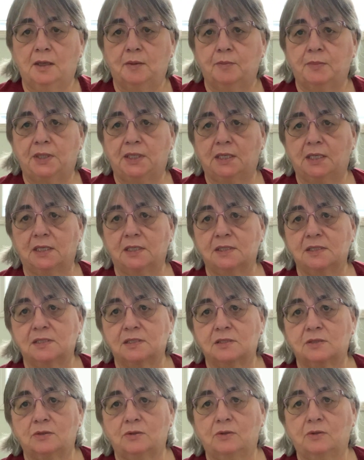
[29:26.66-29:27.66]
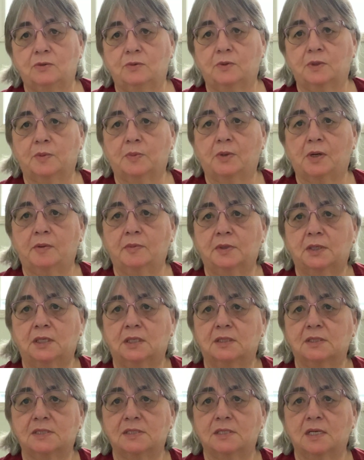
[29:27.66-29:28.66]
be nice, so we're probably
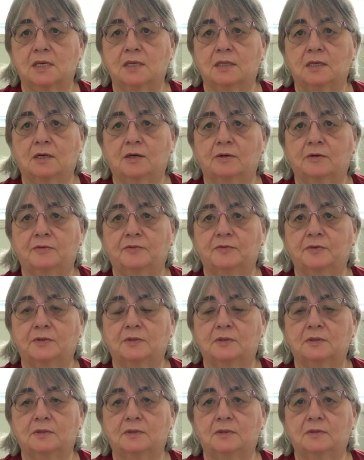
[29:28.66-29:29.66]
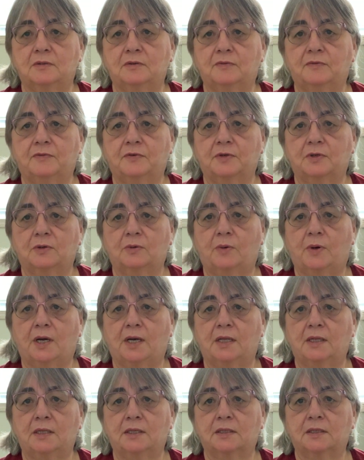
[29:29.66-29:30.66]
gonna stay there for a
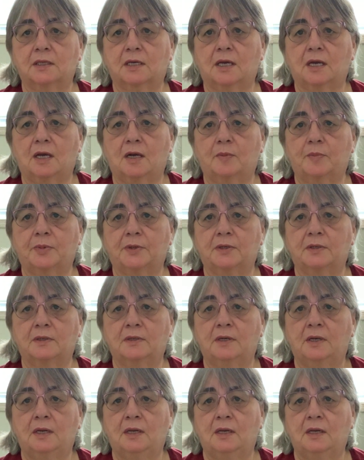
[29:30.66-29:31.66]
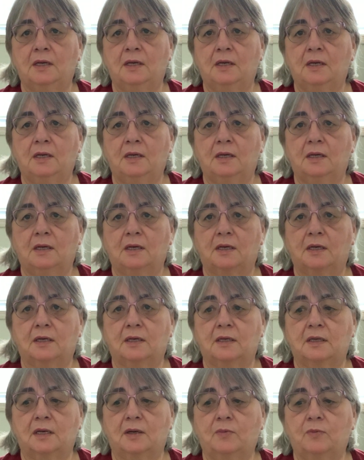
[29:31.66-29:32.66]
while at the camper.
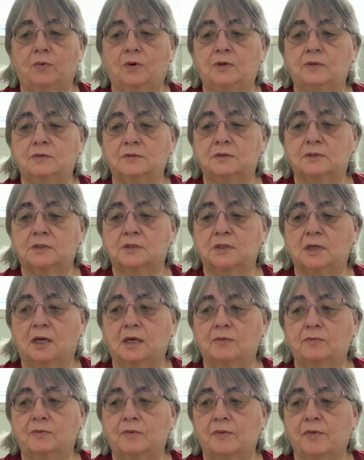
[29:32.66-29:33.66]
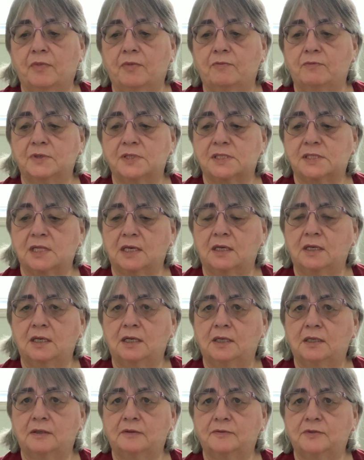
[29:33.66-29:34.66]
I was
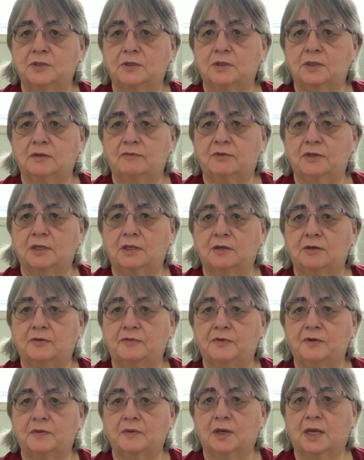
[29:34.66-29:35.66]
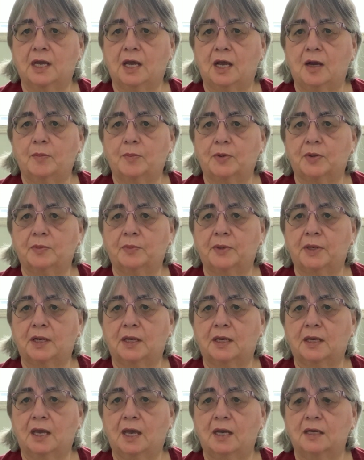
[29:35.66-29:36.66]
thinking of doing a video from the camper, but I
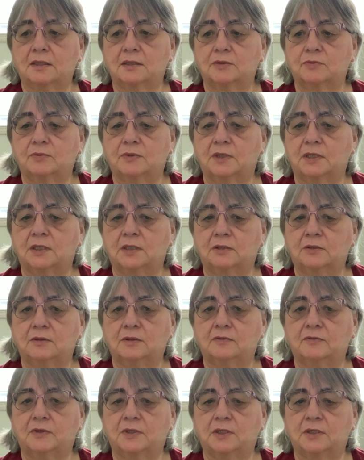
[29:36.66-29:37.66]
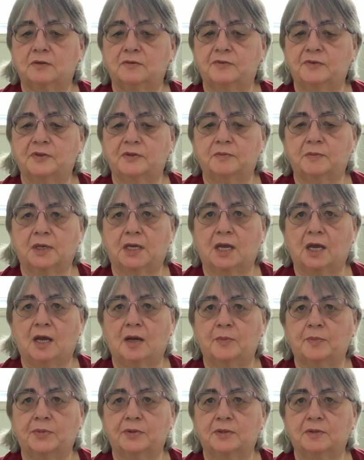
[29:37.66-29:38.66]
can't really do a video from the
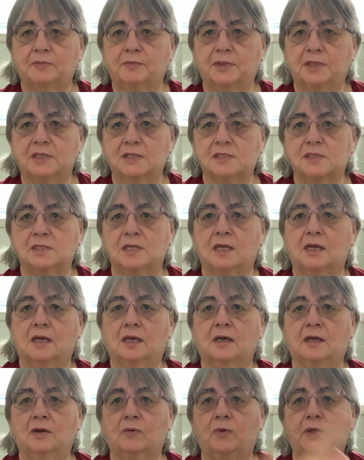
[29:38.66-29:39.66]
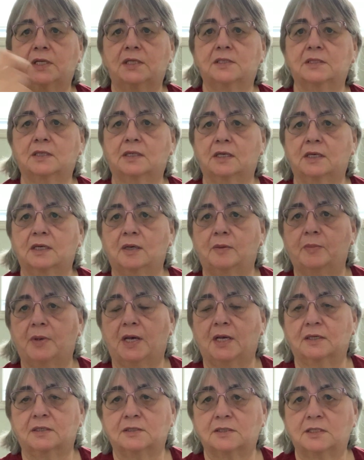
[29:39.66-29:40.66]
camper because then I gotta wait till I come
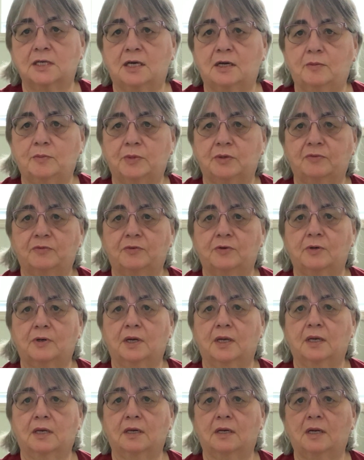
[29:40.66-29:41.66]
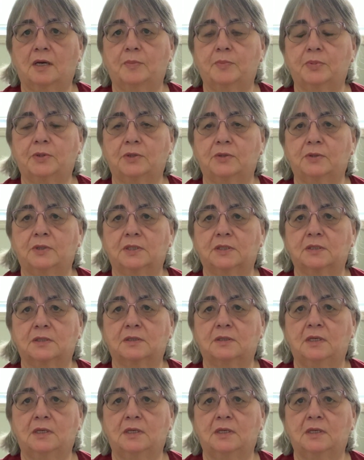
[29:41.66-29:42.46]
back to town before I can upload it